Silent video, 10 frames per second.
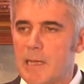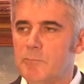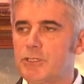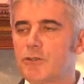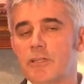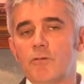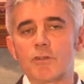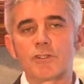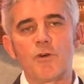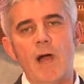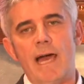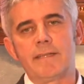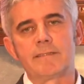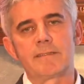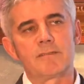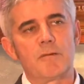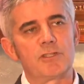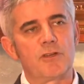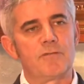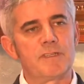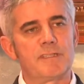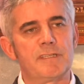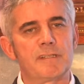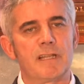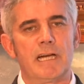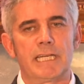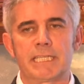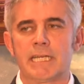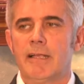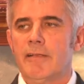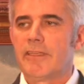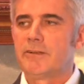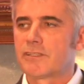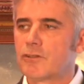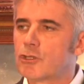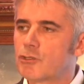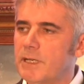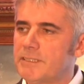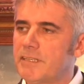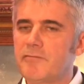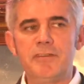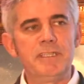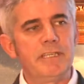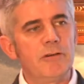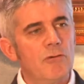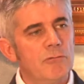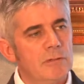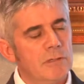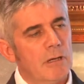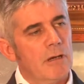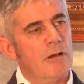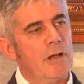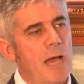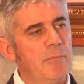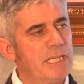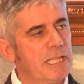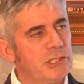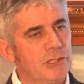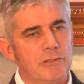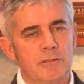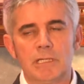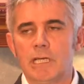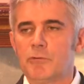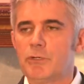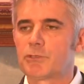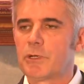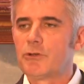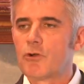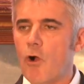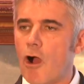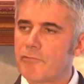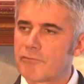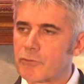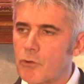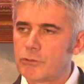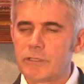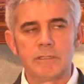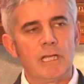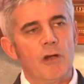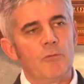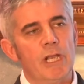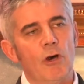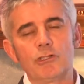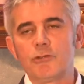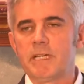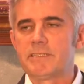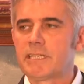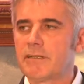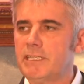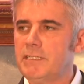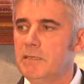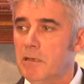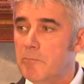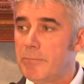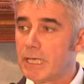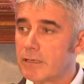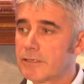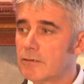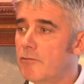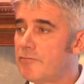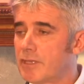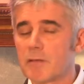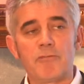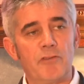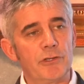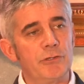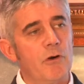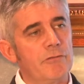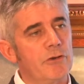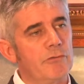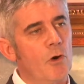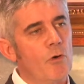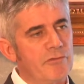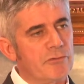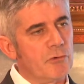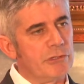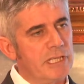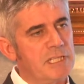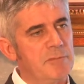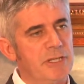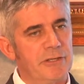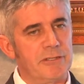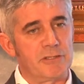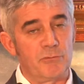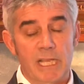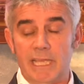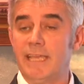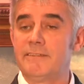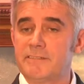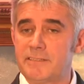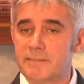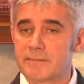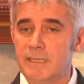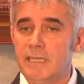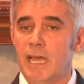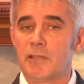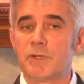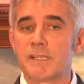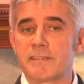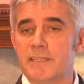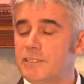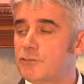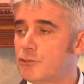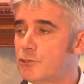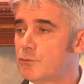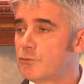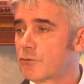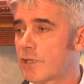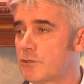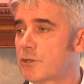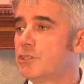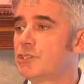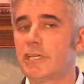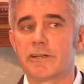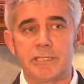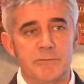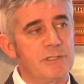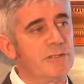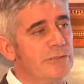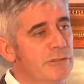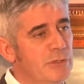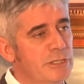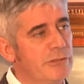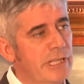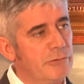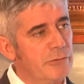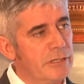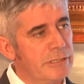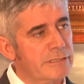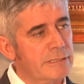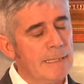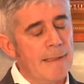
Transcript: But you can also add some services like, there is an automatic video uh, application, which when you go off-road, will automatically build a film for you of your off-road experience, will edit it, and we'll send it to you so that you can share it with your, with your networks.